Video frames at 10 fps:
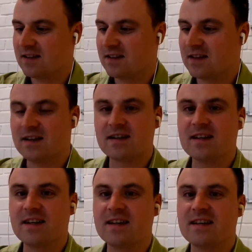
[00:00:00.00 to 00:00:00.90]

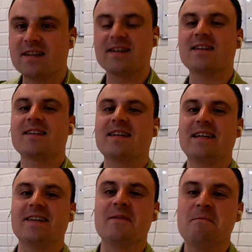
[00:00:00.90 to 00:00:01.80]
Okay.
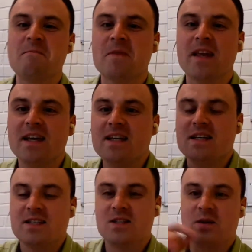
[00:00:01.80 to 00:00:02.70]
Okay.
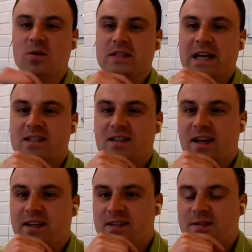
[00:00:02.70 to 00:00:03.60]
So next slide.